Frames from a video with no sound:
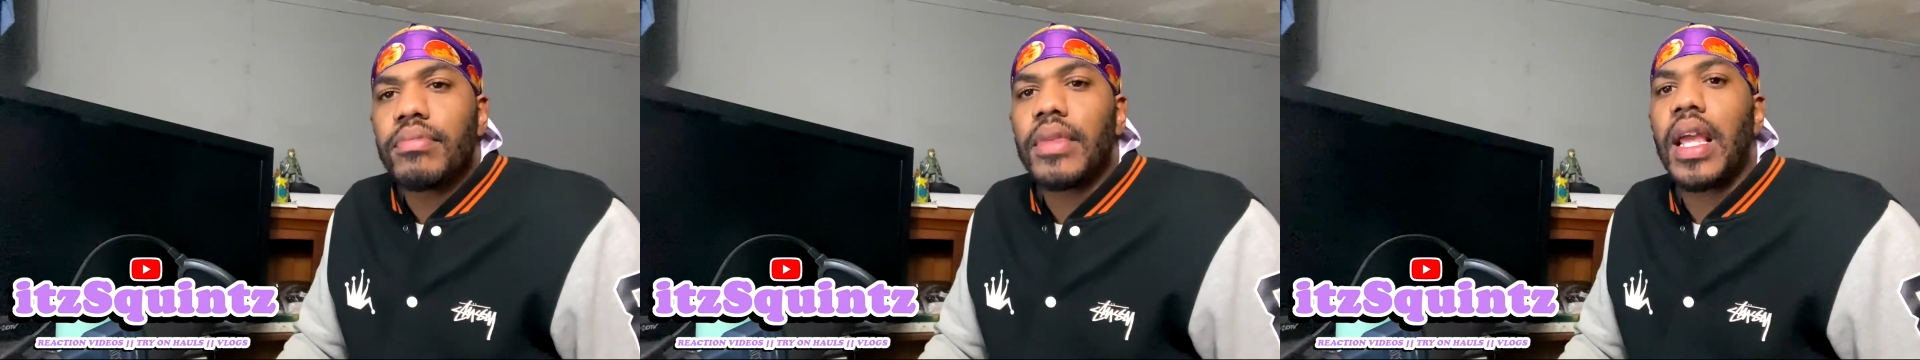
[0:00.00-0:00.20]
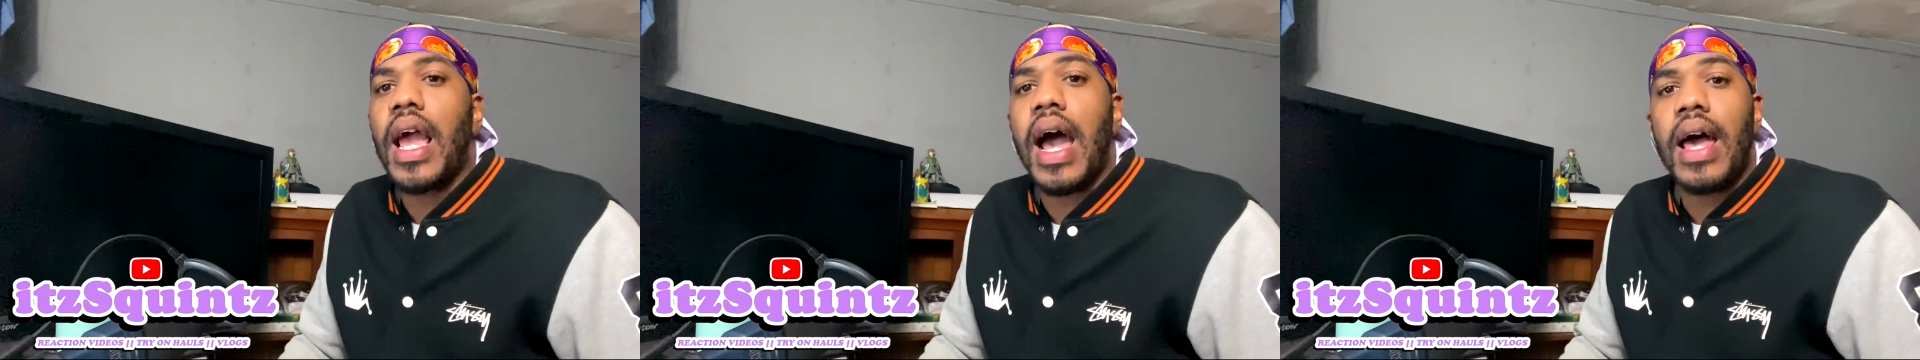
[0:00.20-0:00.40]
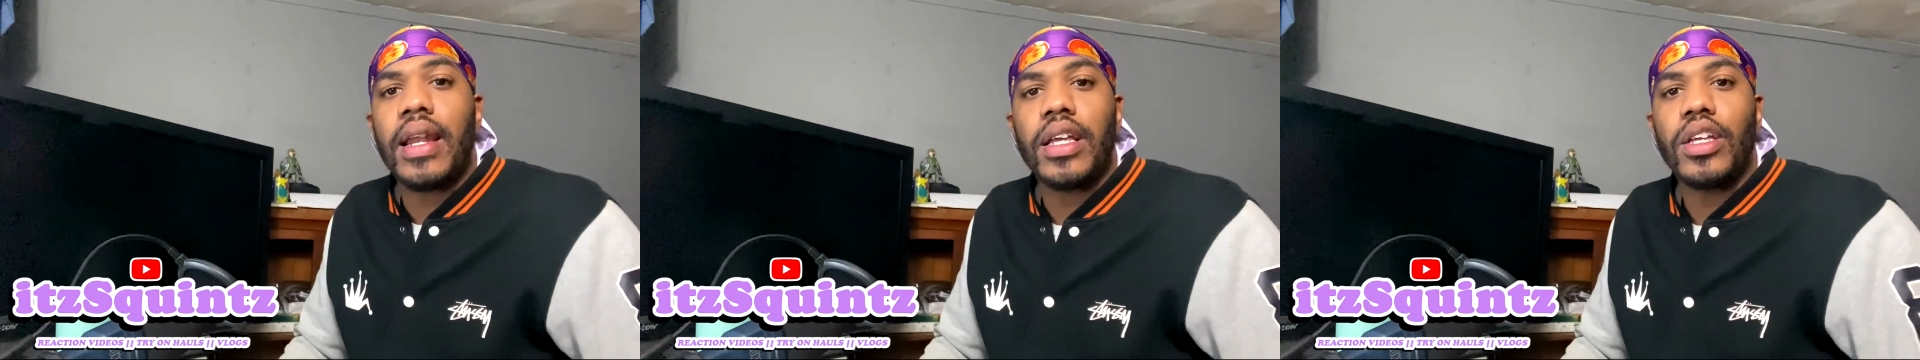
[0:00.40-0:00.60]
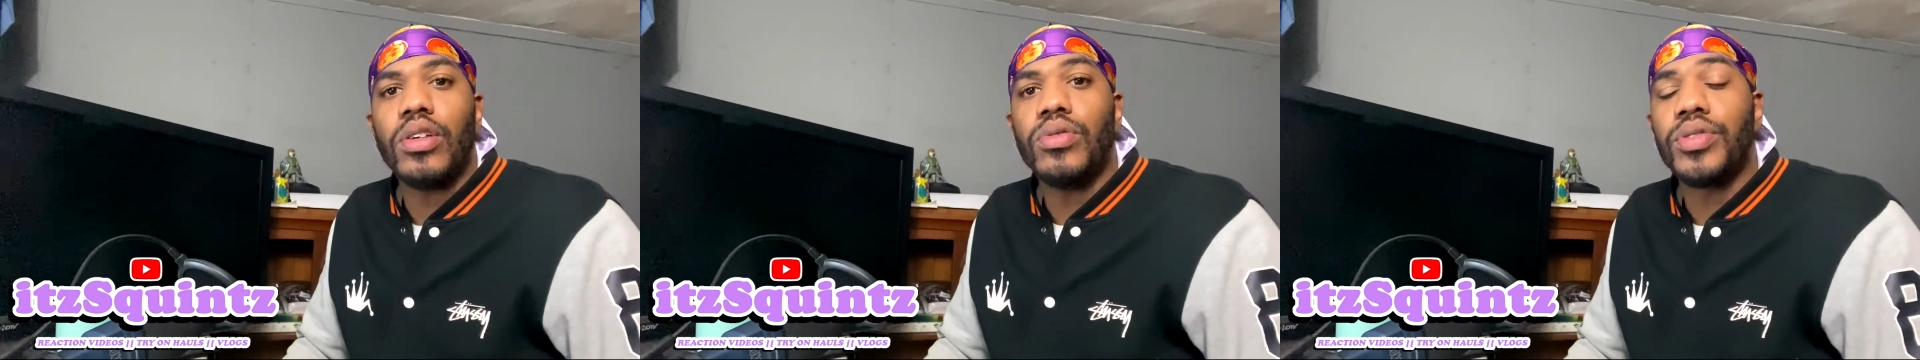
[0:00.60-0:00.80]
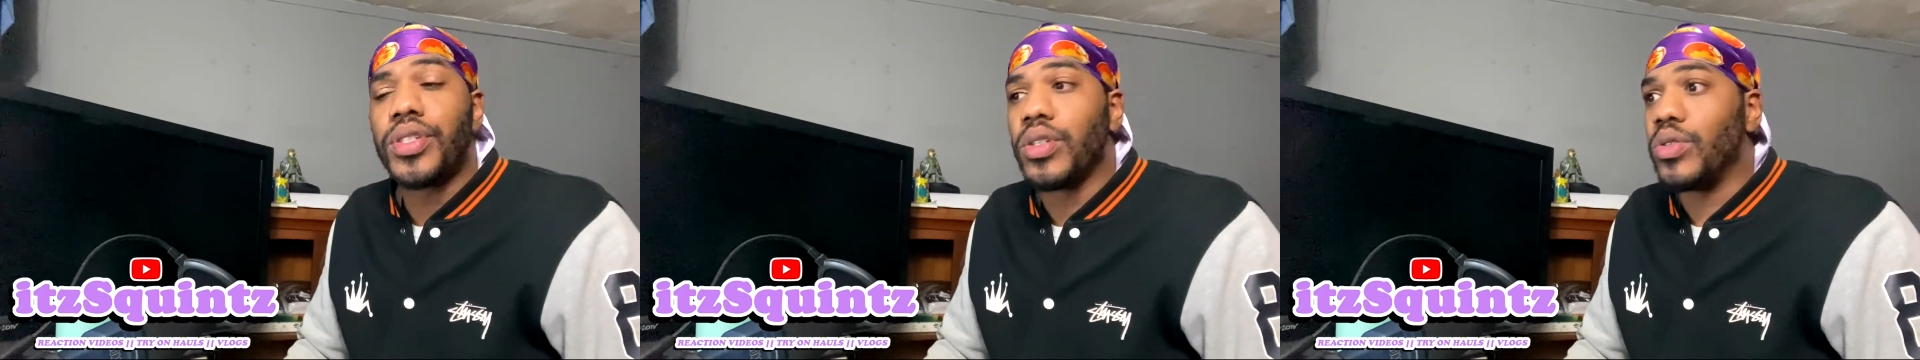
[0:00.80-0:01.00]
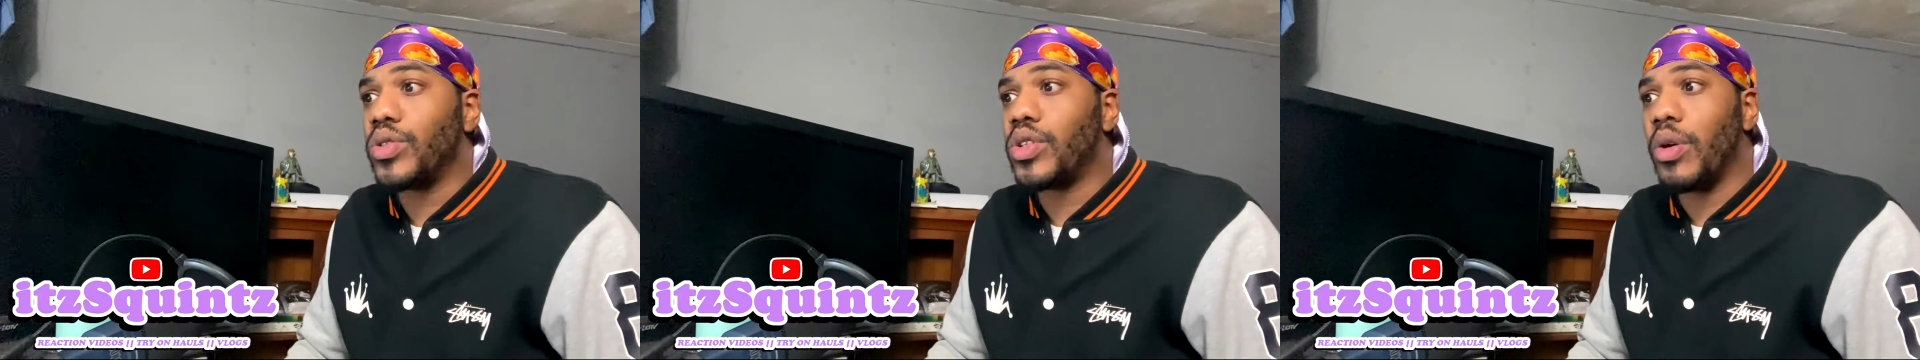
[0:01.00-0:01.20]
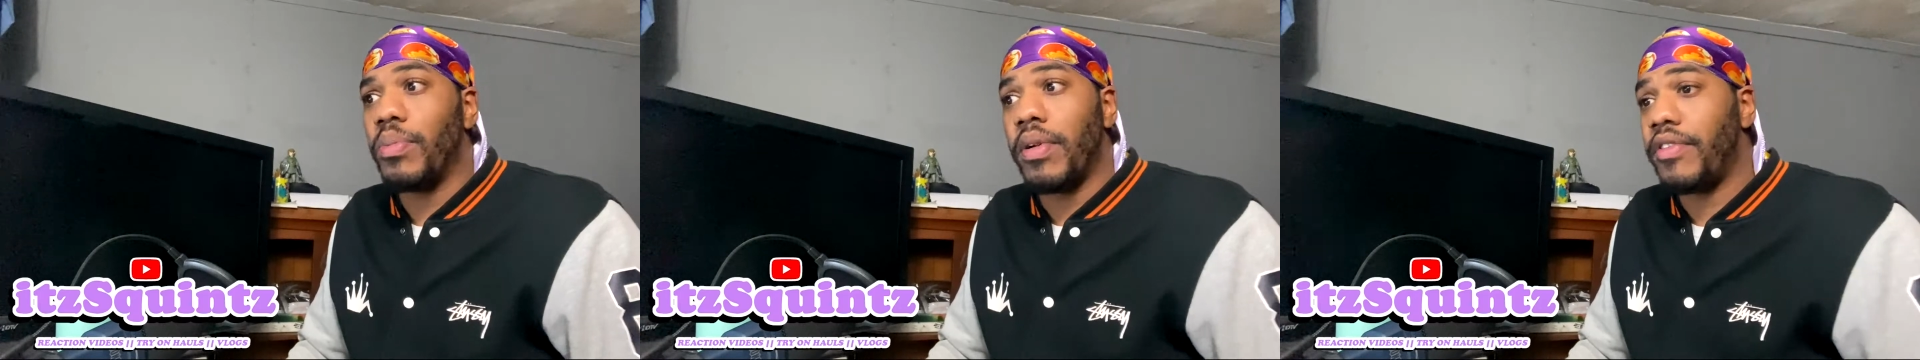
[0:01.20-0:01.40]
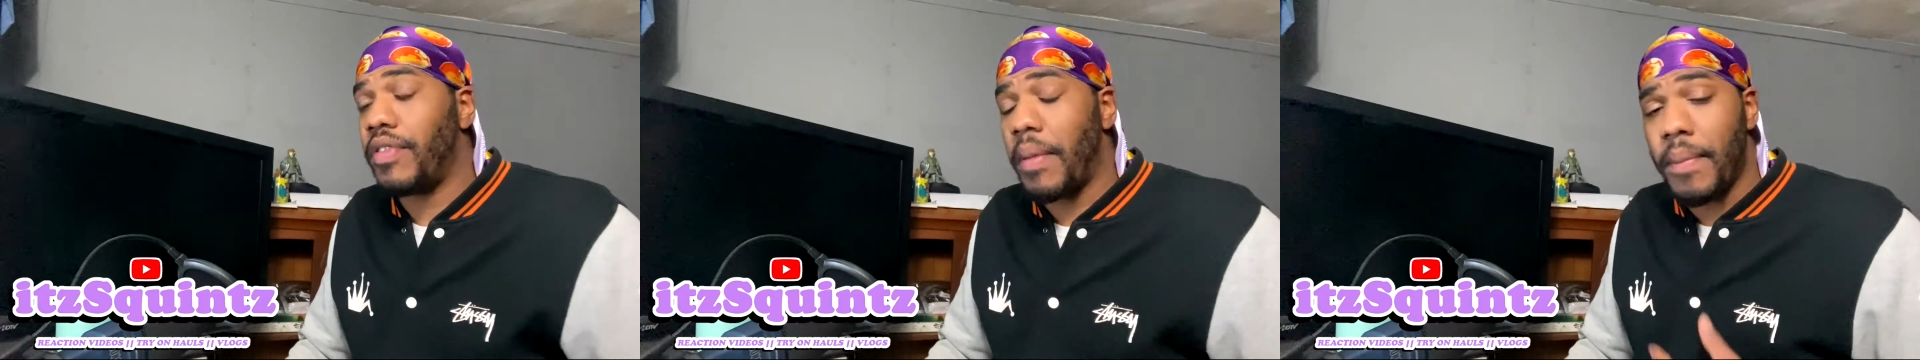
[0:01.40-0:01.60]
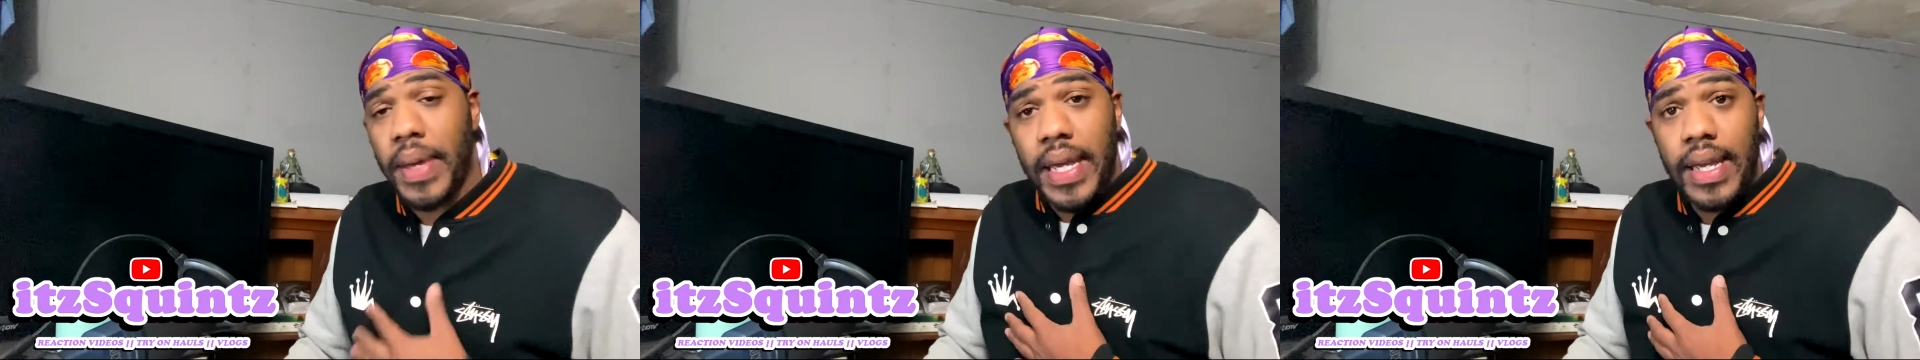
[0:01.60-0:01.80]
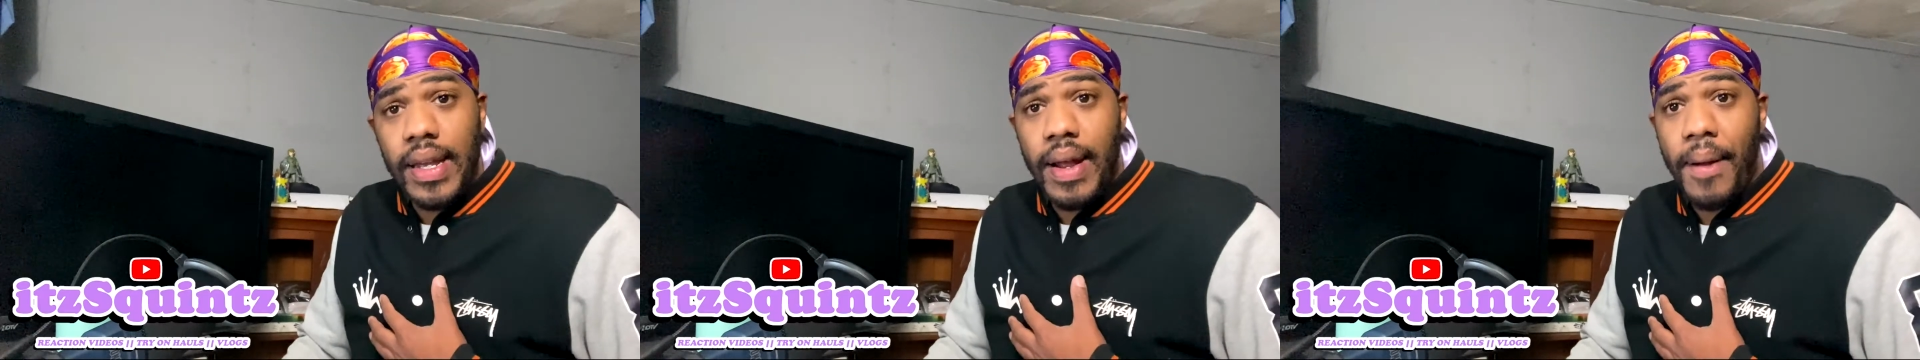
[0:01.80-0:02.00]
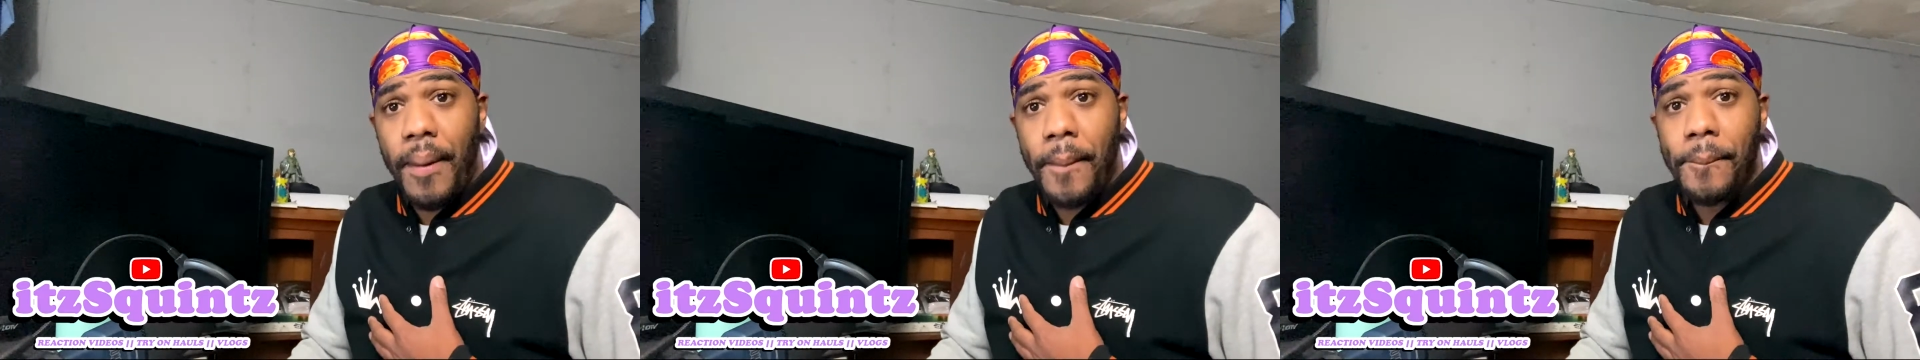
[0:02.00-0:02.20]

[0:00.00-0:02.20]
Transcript: kind of used to. So, but for me,